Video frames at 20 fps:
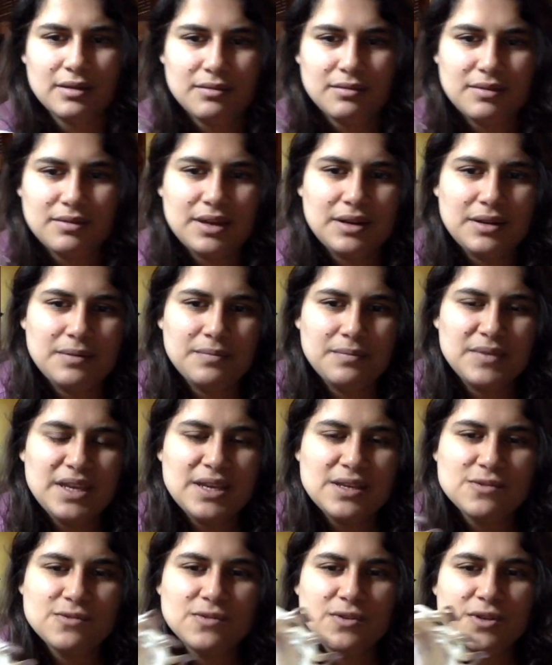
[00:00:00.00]
But
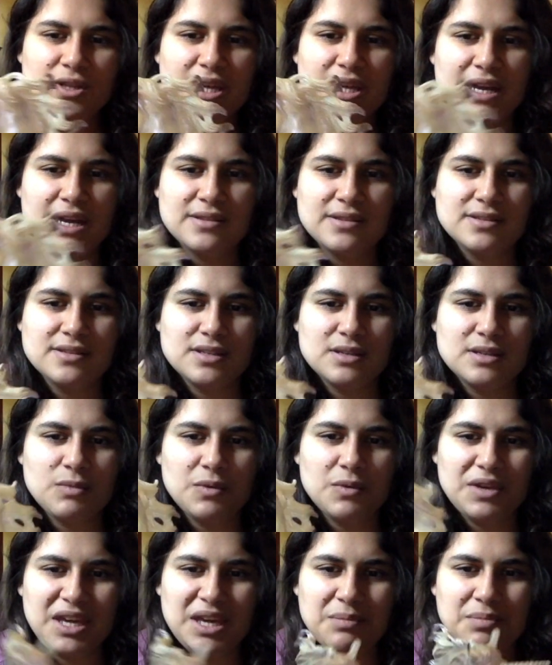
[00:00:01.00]
he's really handsome.
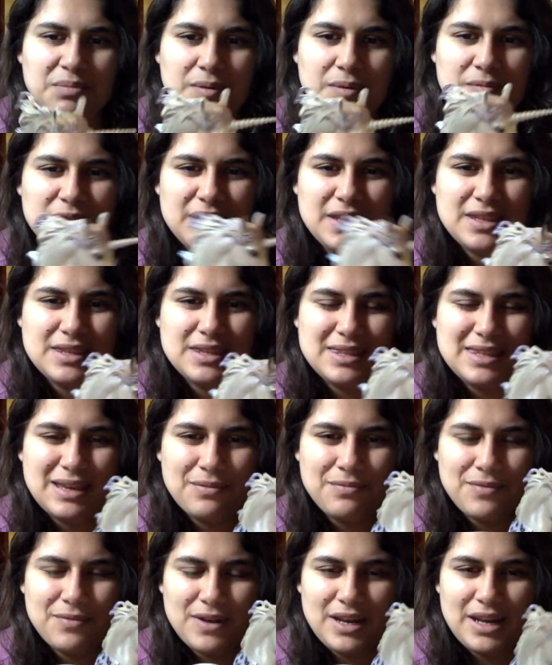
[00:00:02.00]
I'll keep him.
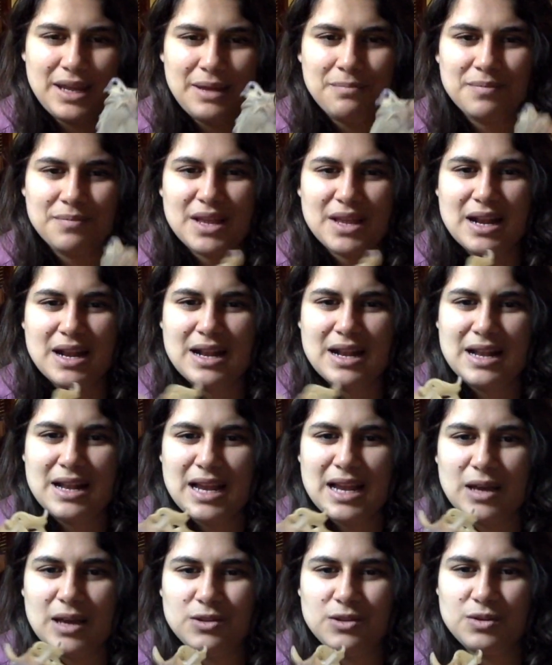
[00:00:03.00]
Definitely.
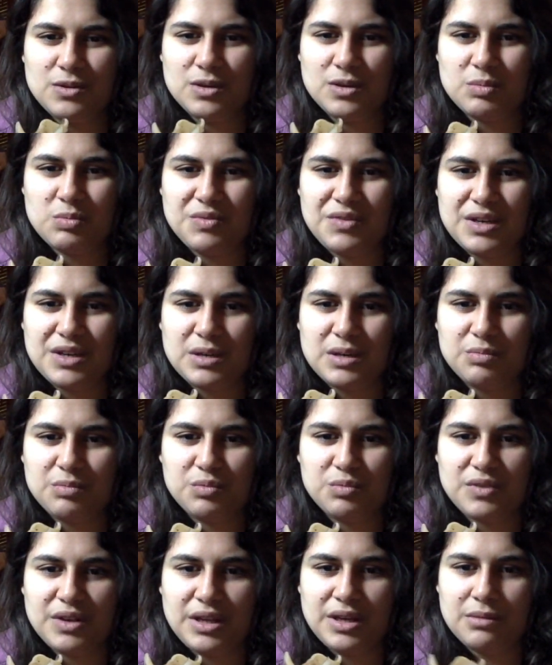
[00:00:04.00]
I'll do maybe a couple
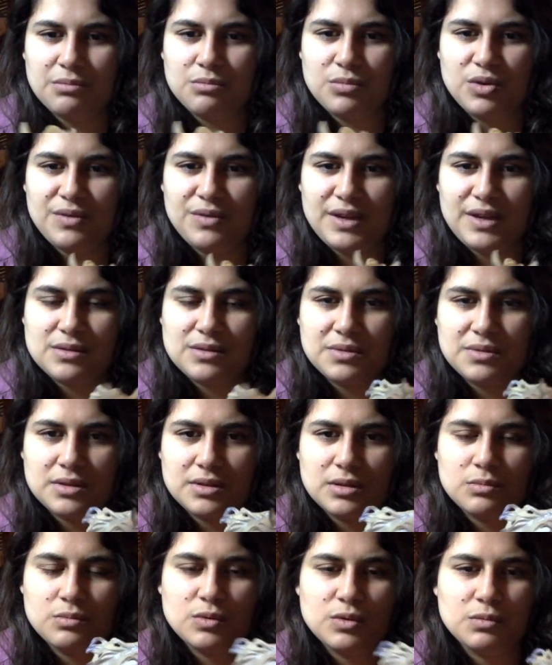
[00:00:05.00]
movies with
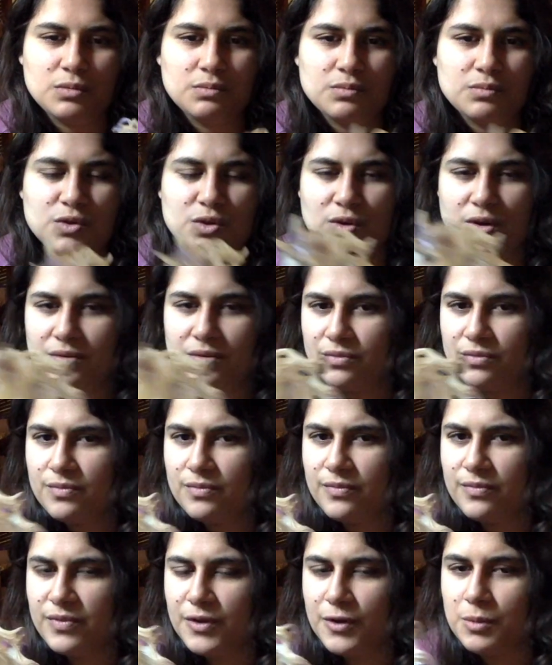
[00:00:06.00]
him or short
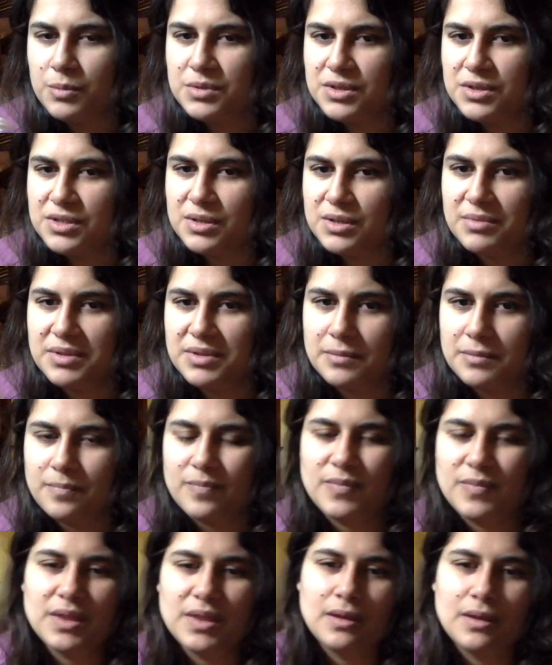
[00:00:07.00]
films or something.
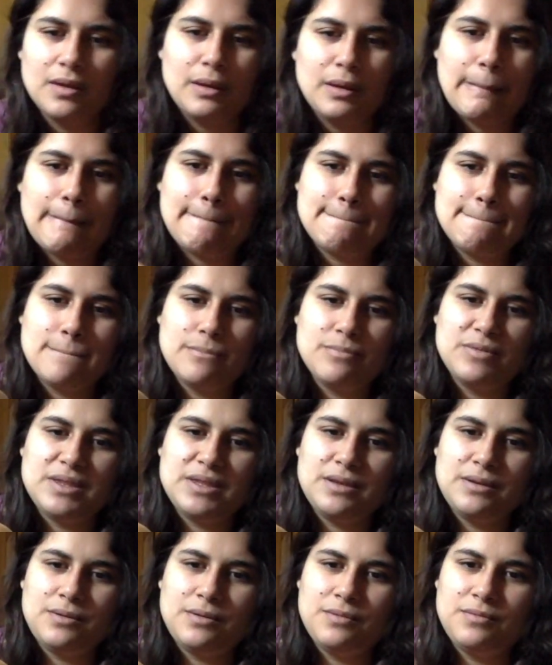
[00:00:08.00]

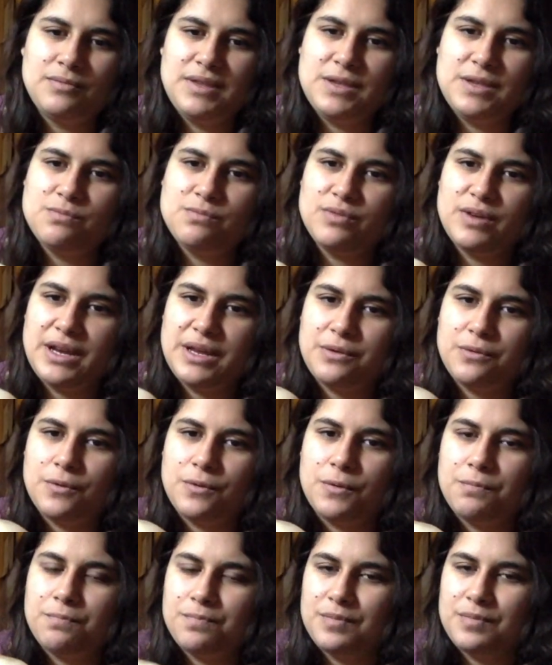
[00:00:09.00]
So he's pretty
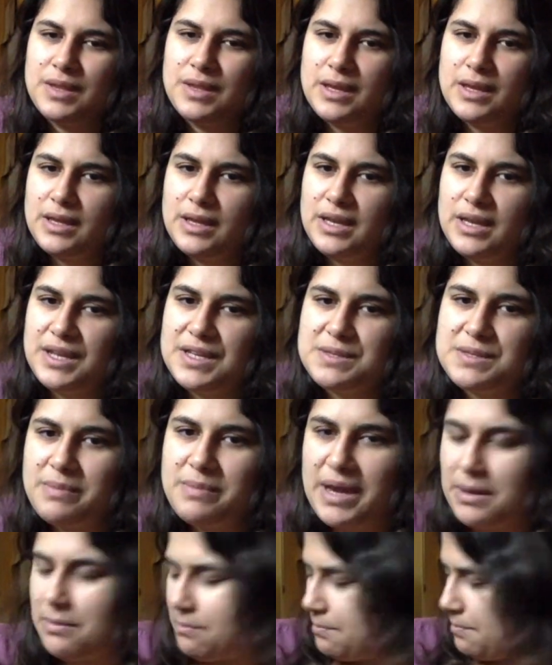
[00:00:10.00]
cool. And he's
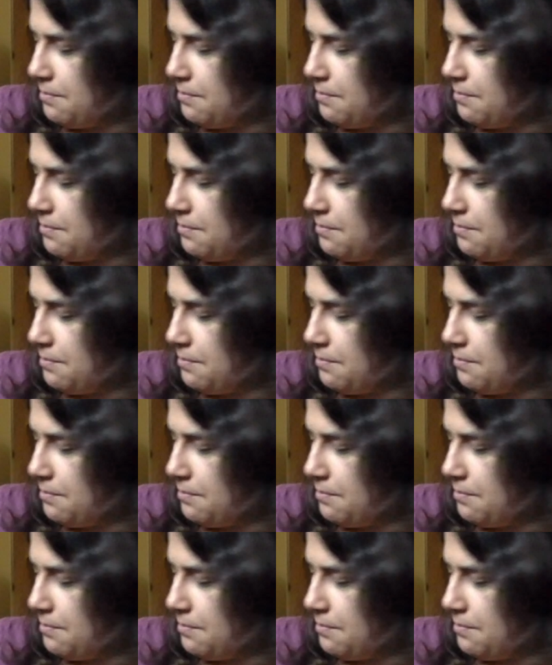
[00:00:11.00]
matte.